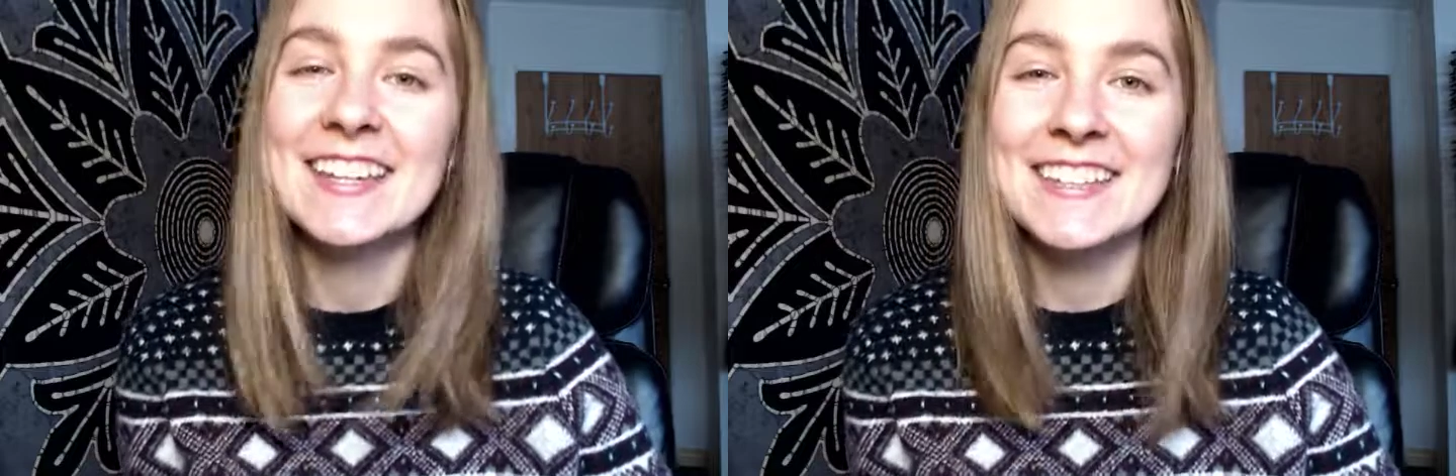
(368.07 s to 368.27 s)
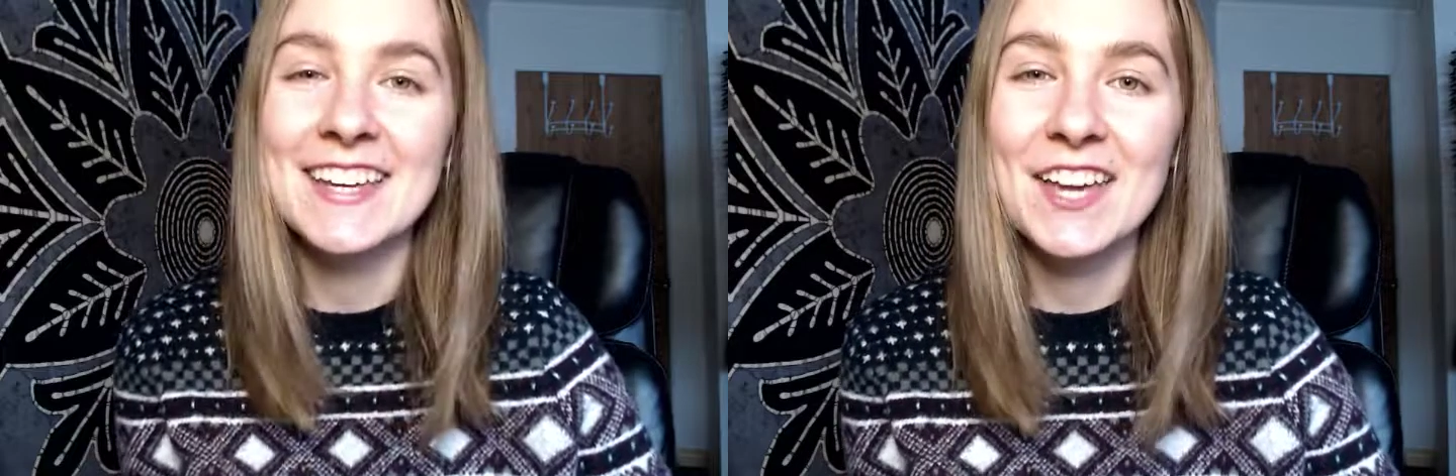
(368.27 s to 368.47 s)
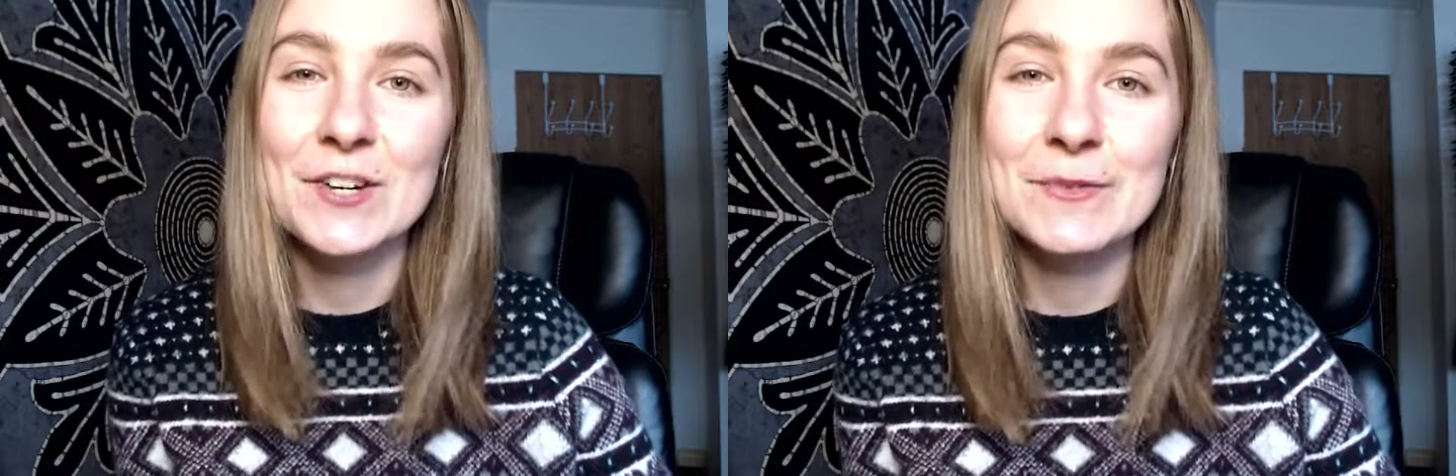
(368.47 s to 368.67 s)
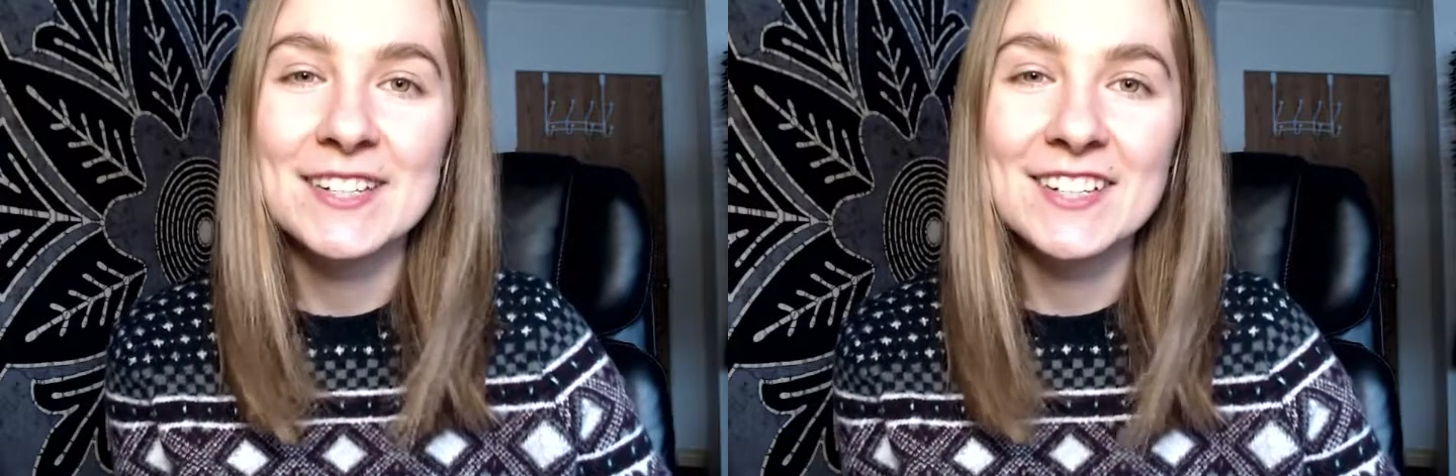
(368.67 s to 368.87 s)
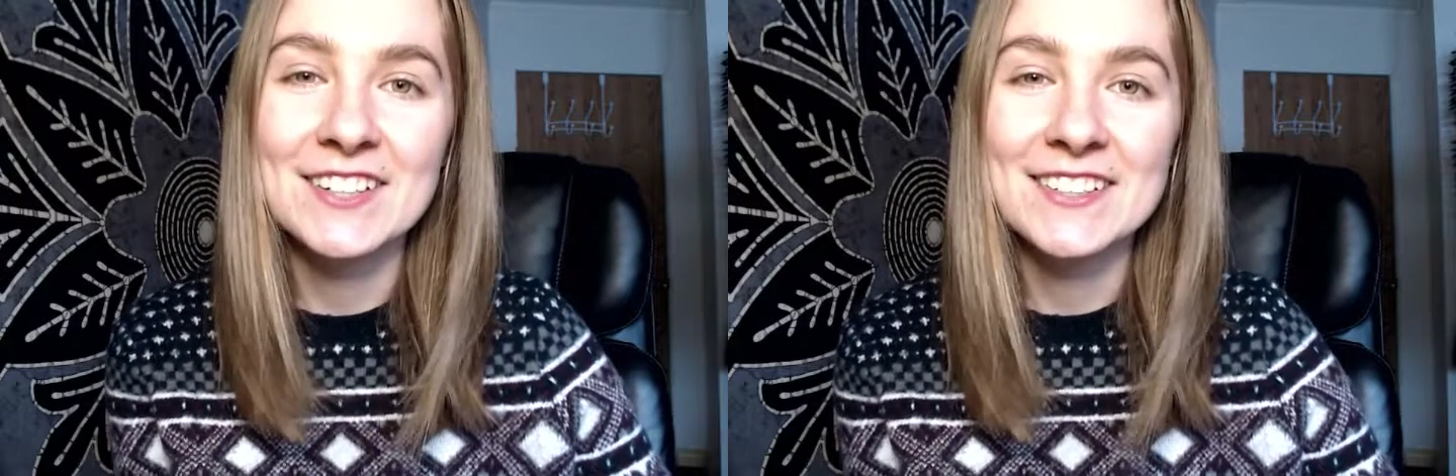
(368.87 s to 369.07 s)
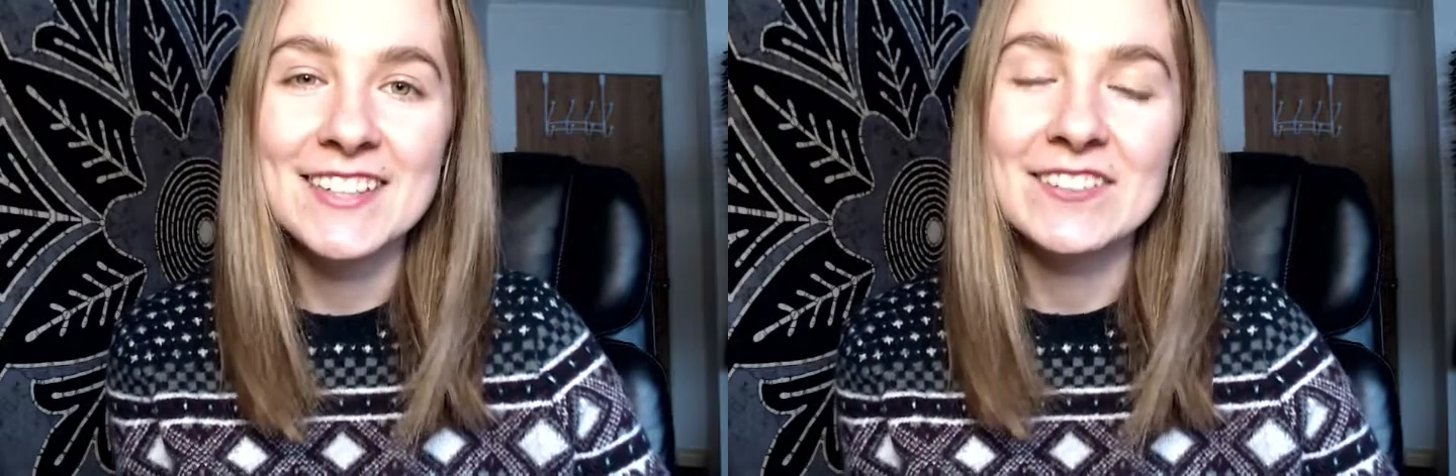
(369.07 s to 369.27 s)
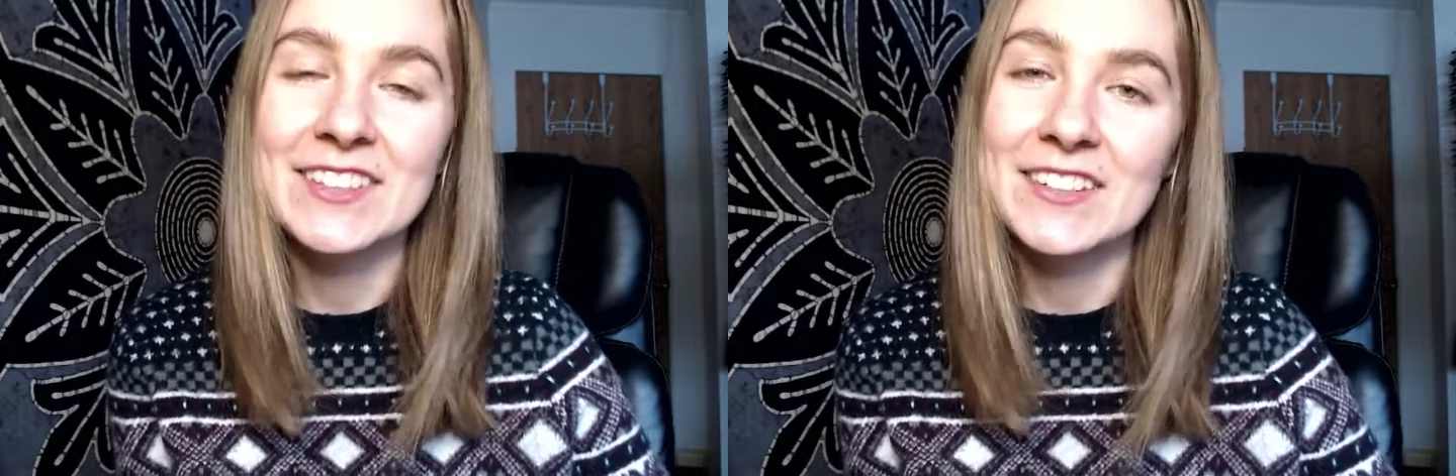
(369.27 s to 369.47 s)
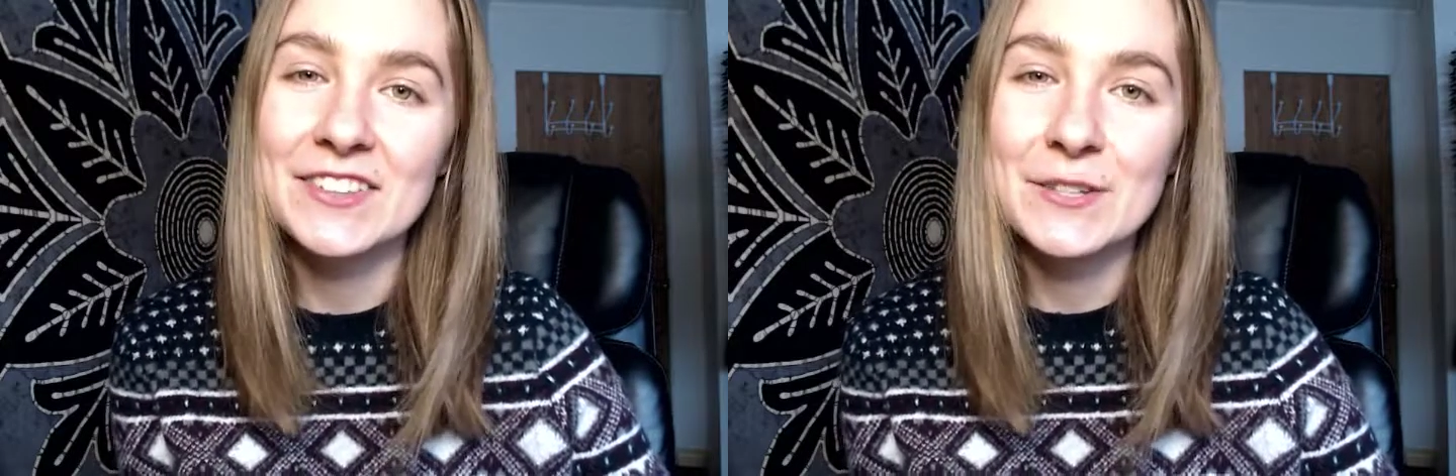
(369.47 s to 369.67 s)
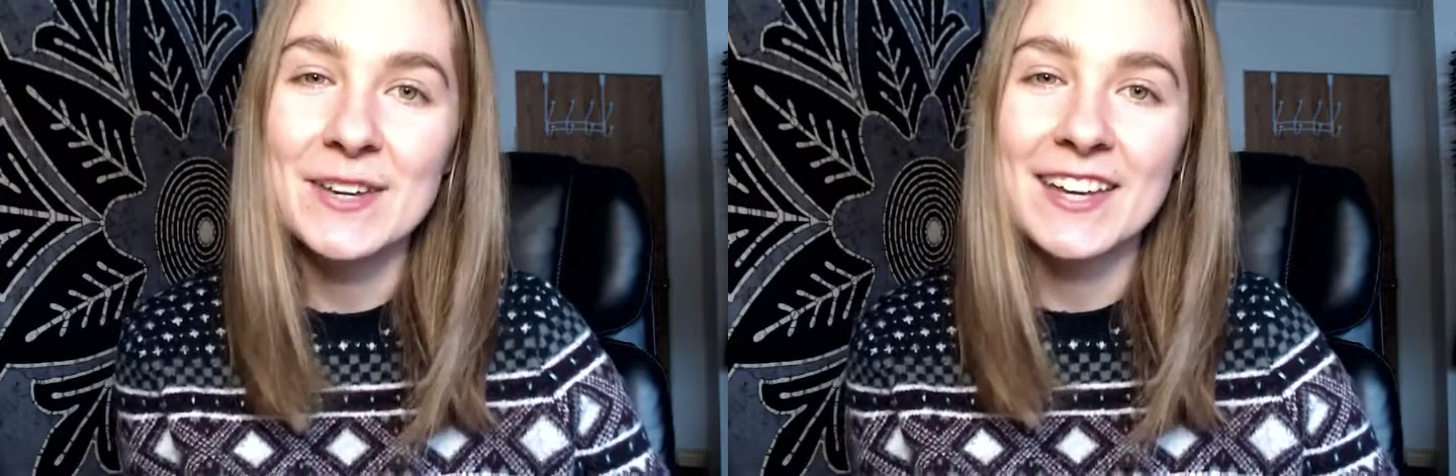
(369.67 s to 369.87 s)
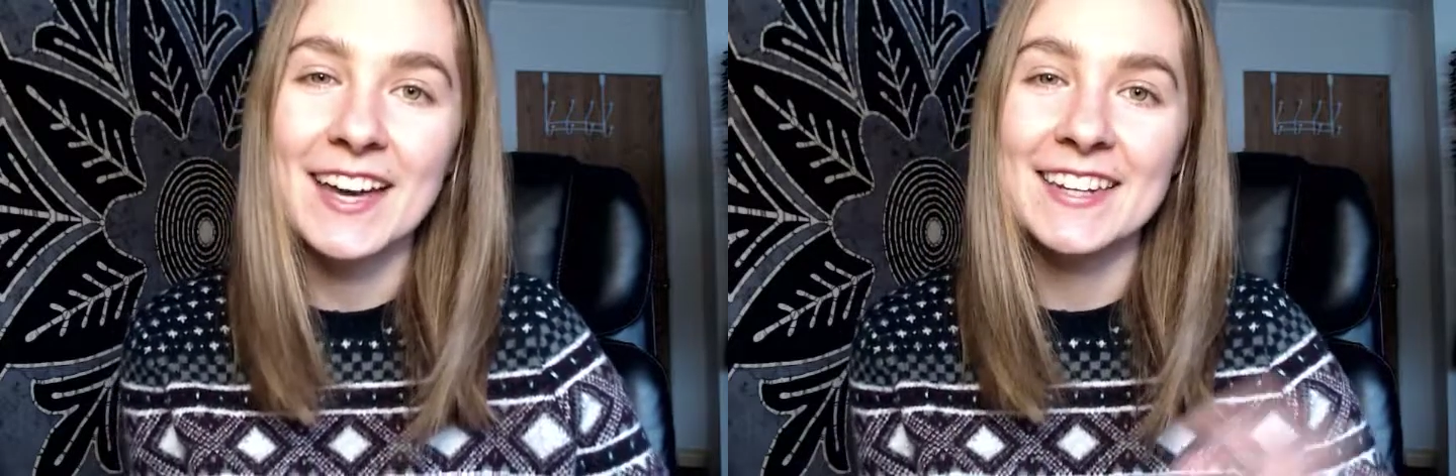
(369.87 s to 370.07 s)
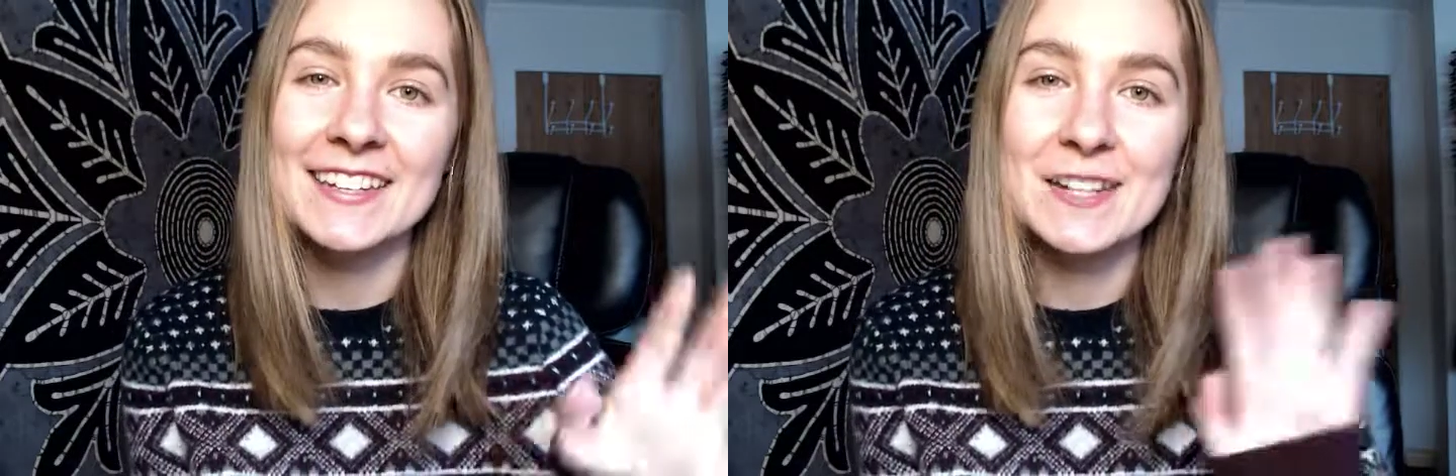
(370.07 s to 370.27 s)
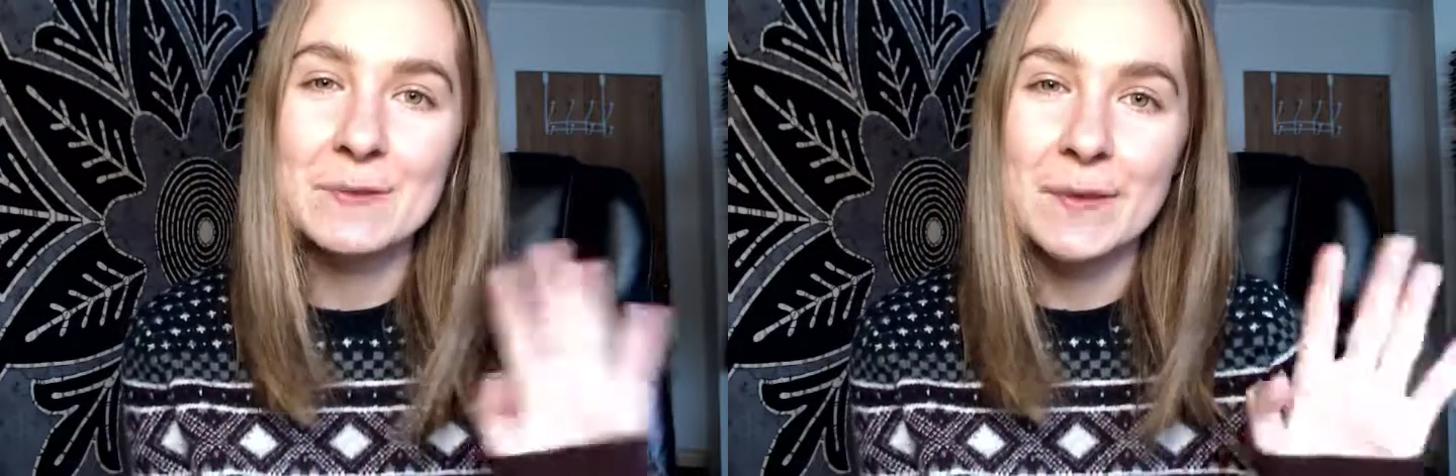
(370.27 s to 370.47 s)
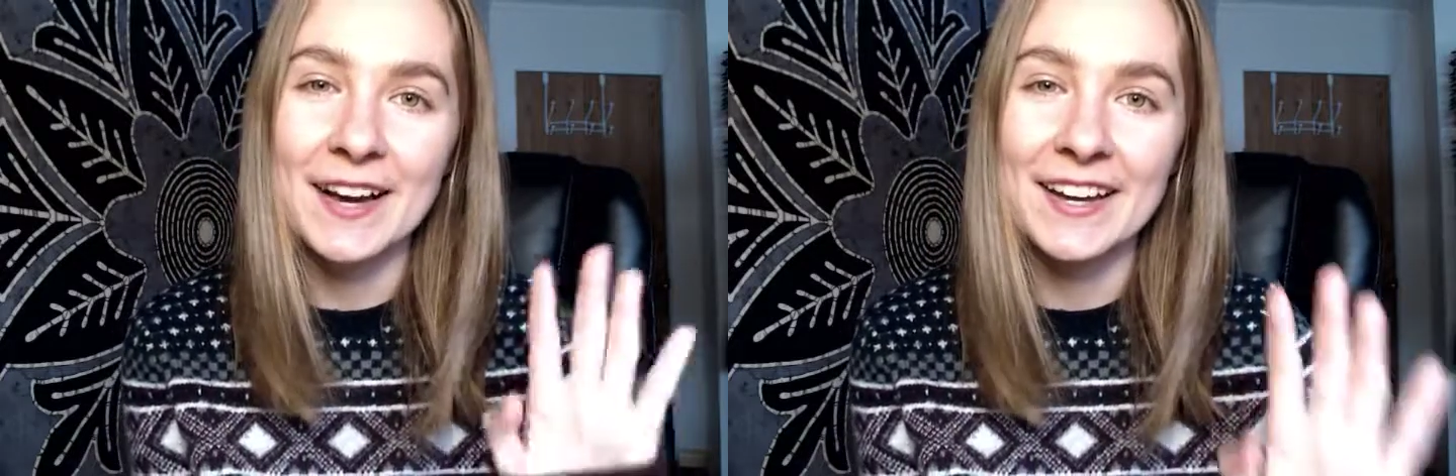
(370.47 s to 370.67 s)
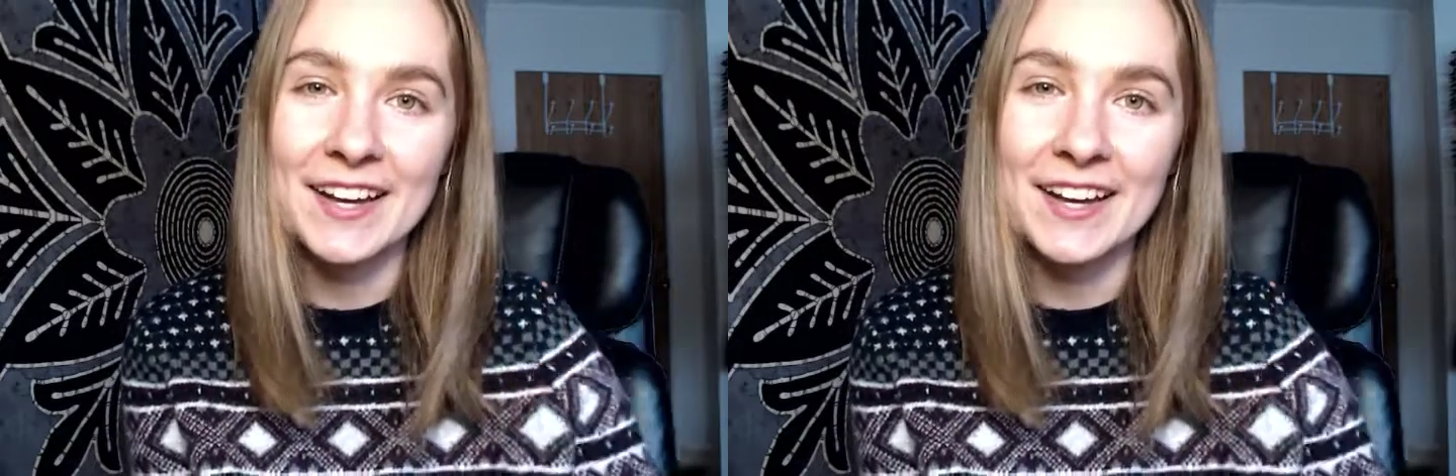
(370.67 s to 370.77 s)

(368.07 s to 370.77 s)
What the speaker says: Take care, my dears. Have a lovely weekend. Bye.